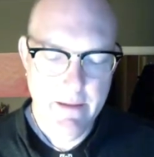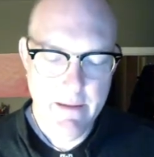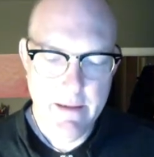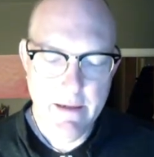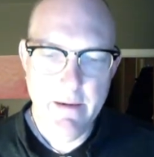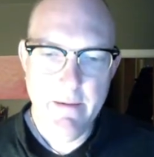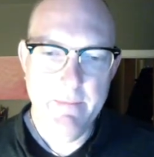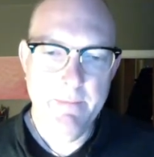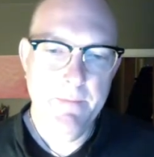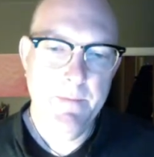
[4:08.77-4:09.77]
the
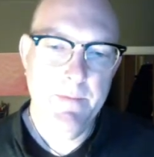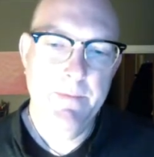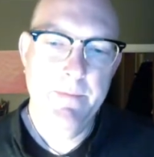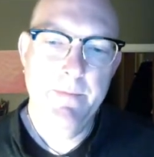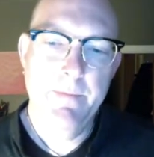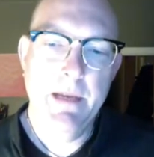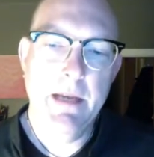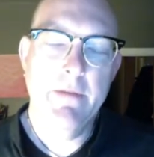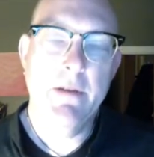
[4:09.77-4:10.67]
year, the end of the